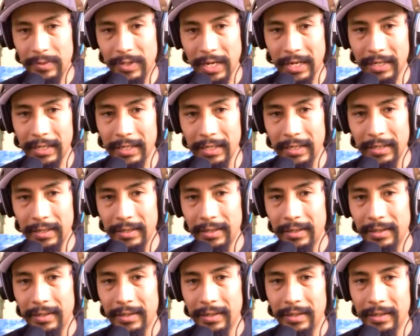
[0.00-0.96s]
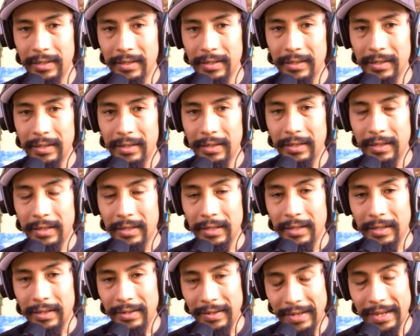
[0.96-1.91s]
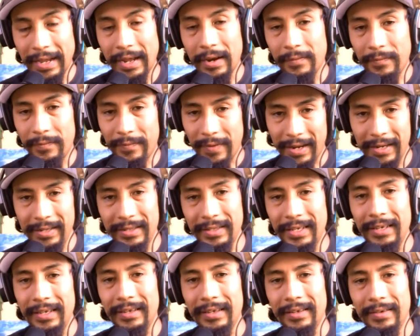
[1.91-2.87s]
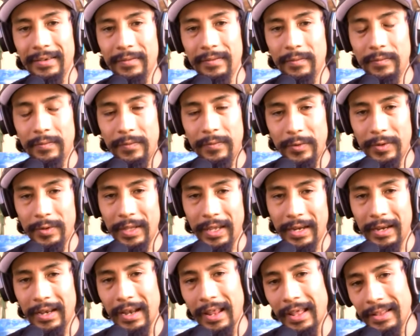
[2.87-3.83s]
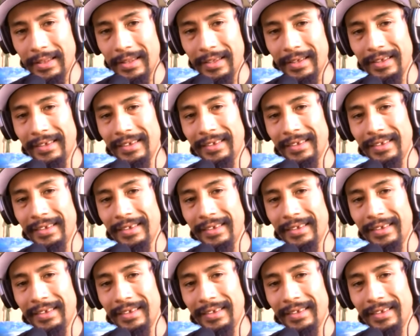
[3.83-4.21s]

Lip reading: Jackie, they are fighting for their land